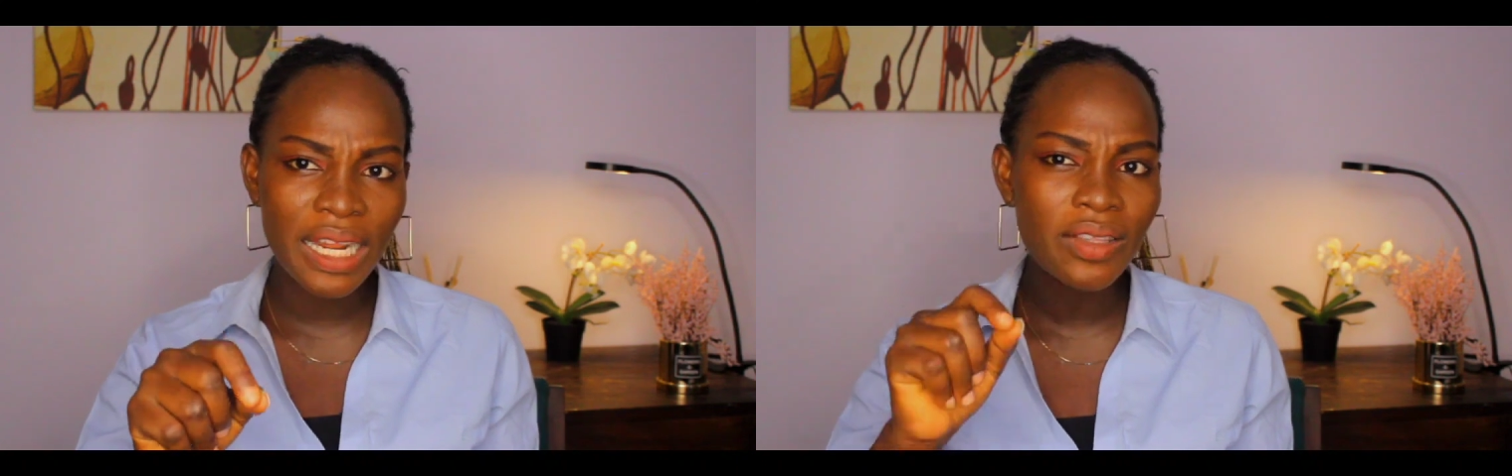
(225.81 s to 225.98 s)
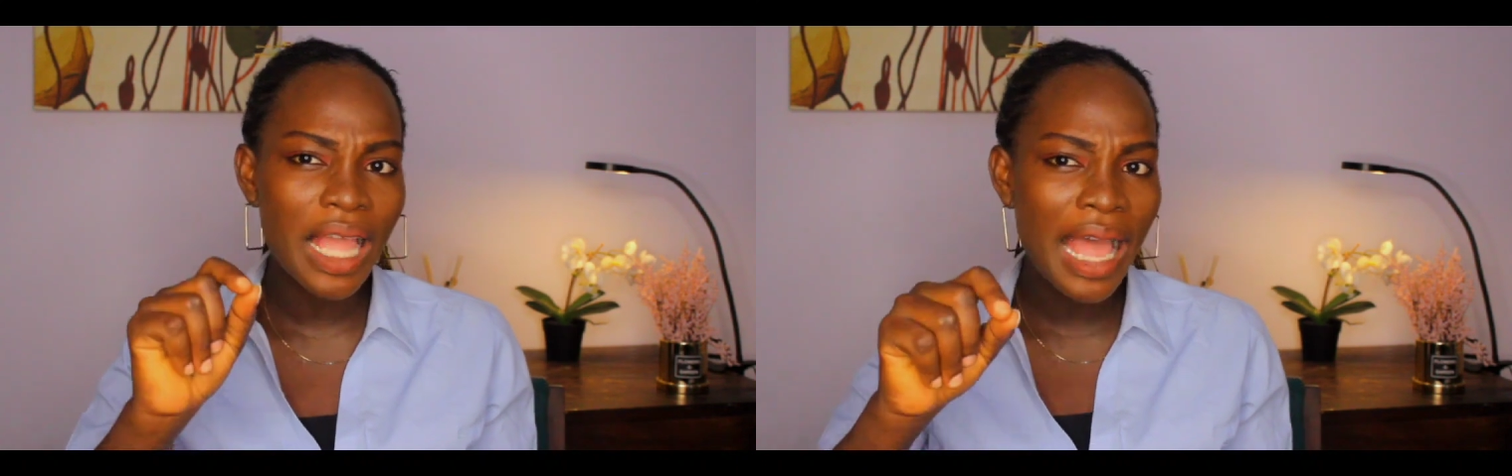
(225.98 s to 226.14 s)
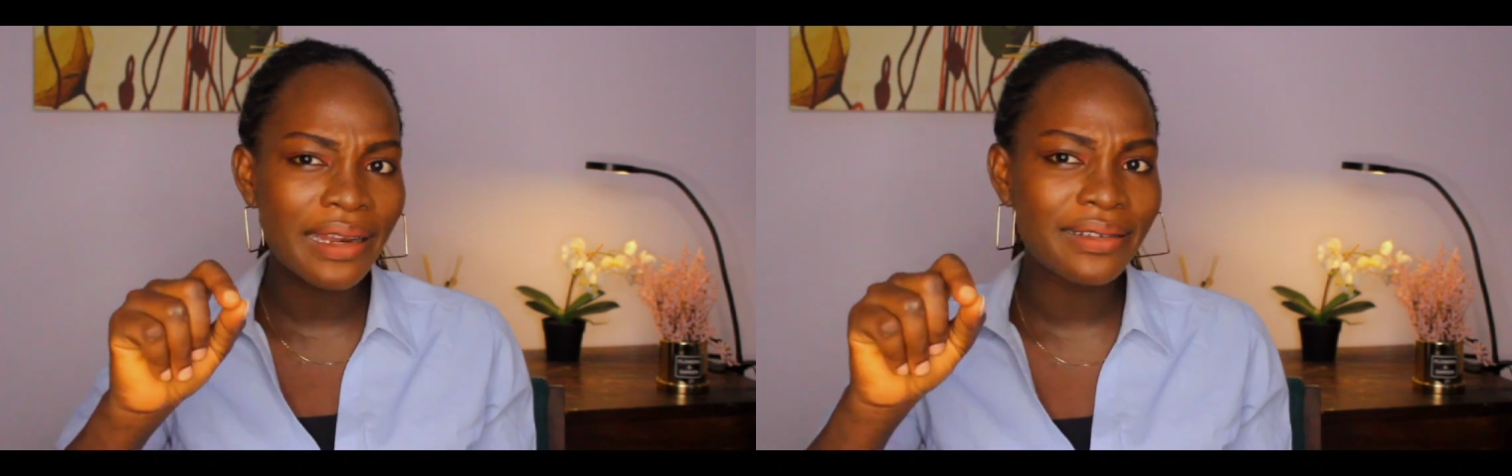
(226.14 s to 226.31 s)

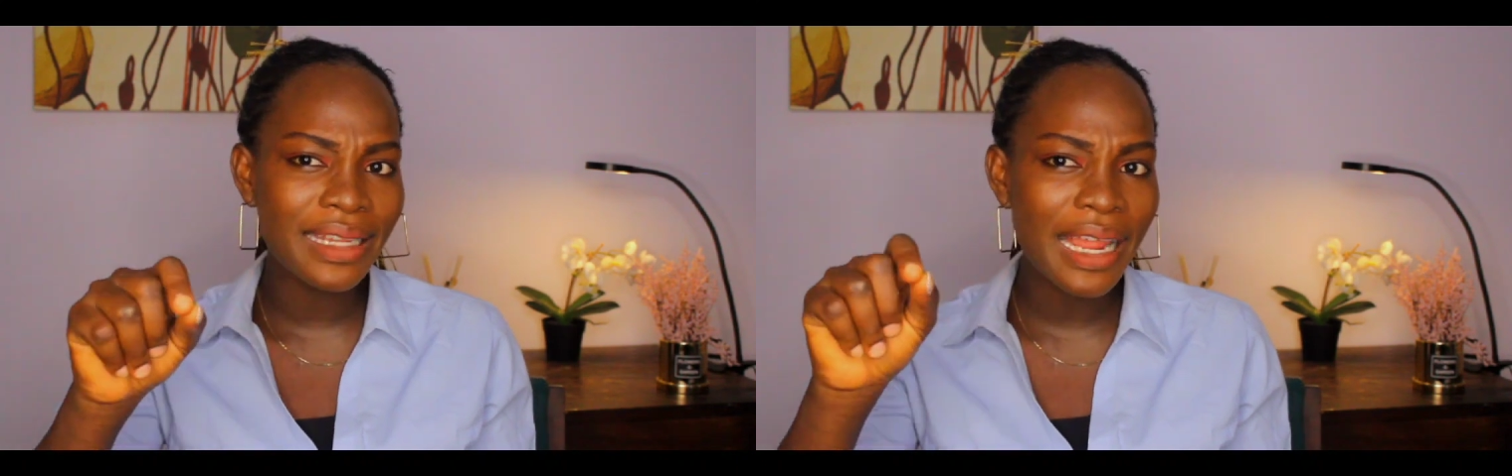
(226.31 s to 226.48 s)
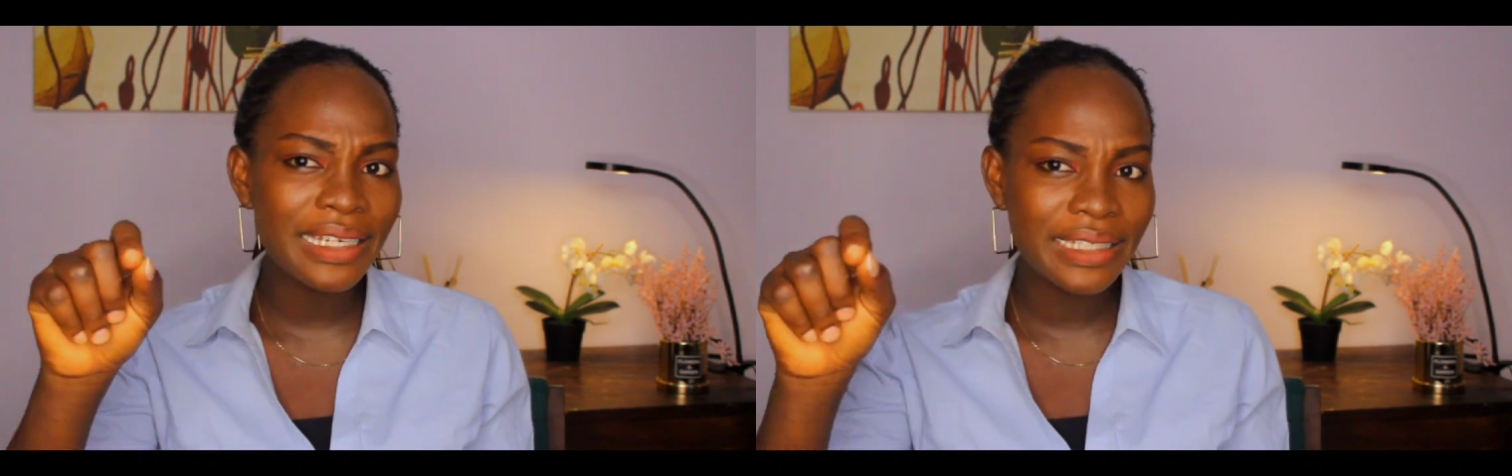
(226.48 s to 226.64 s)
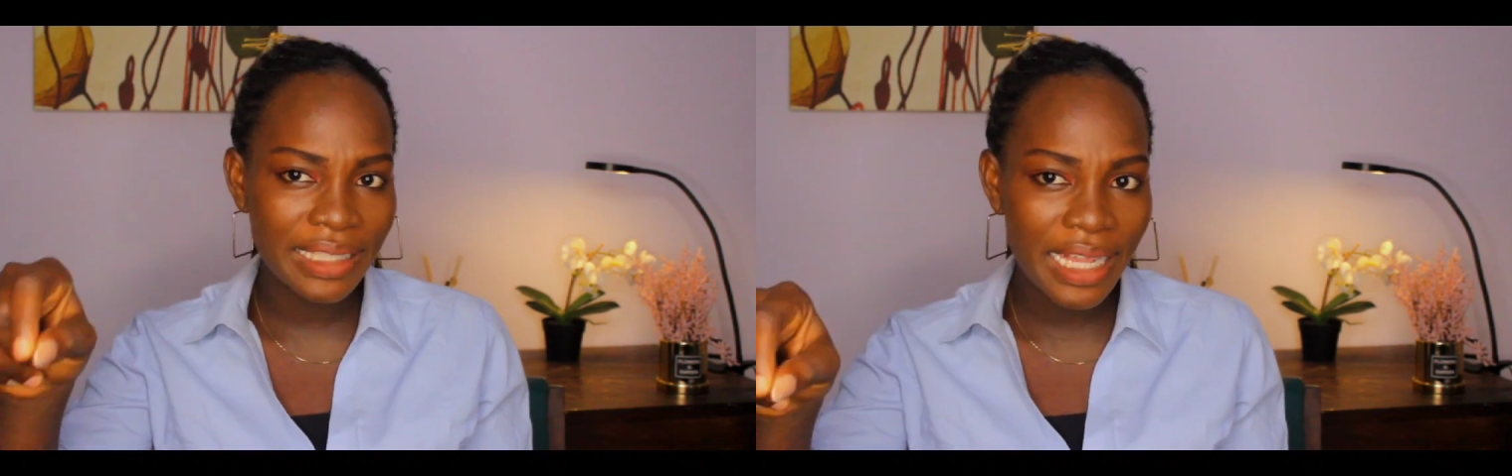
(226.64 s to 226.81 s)
out at
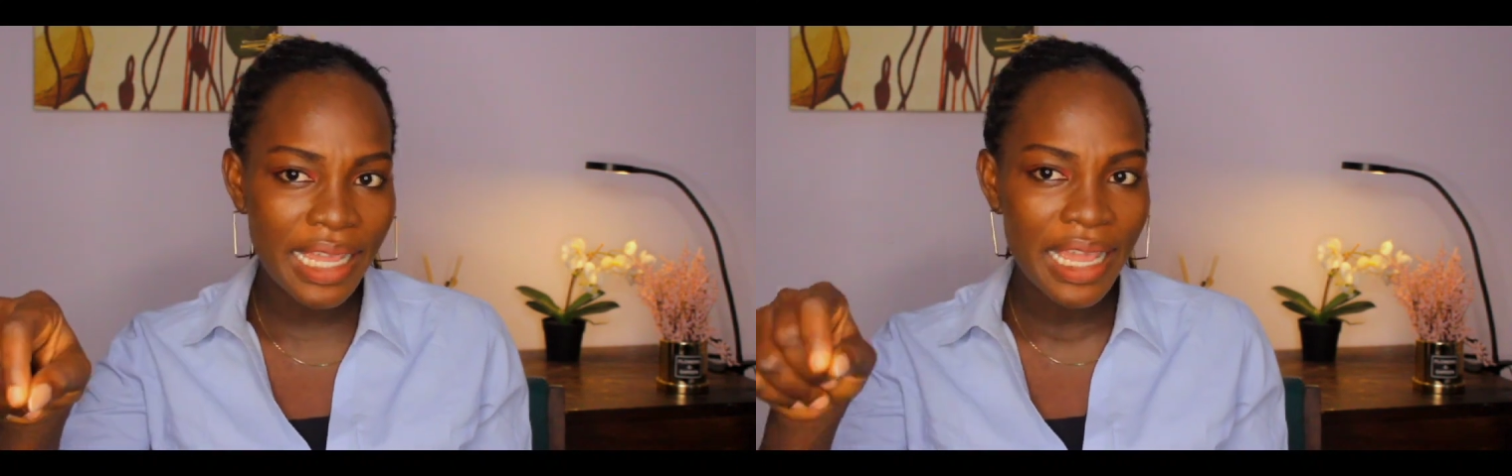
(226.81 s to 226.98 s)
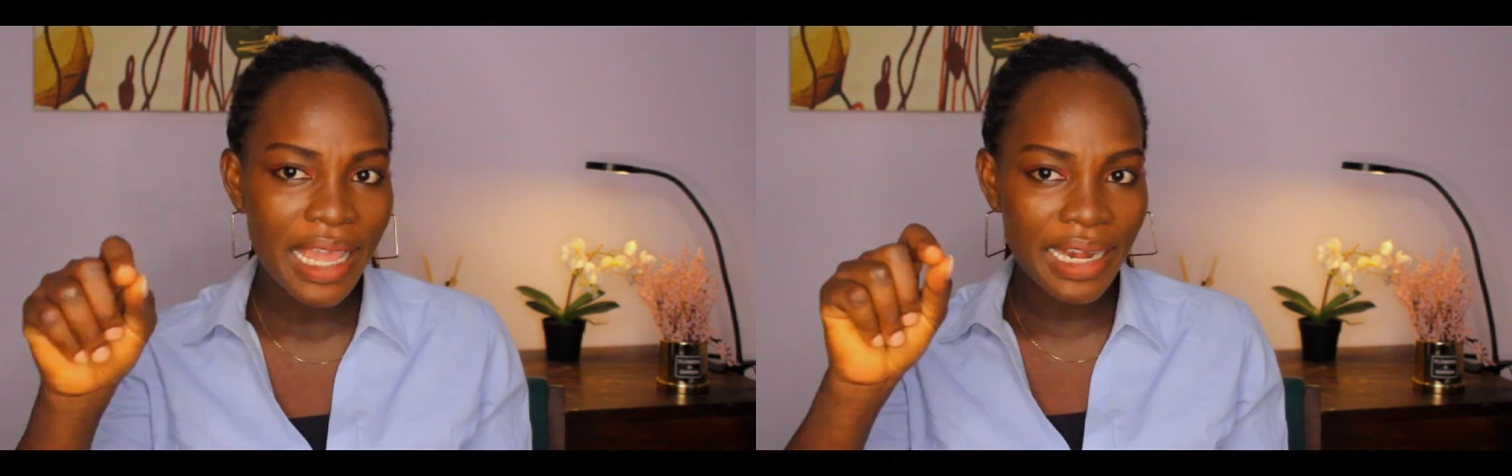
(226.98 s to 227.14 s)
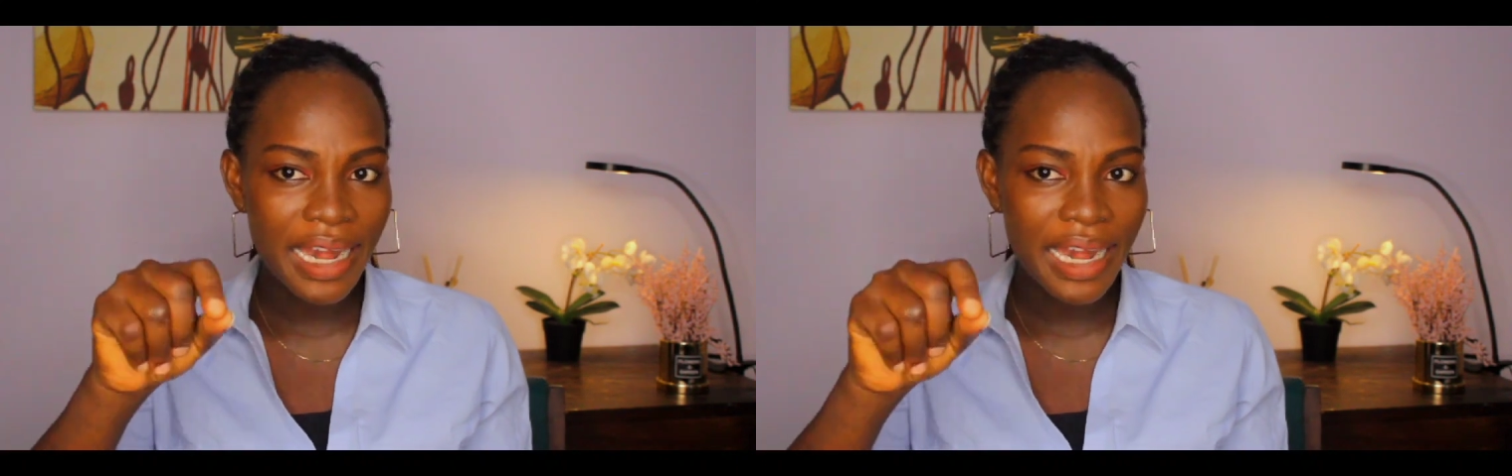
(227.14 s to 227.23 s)
that day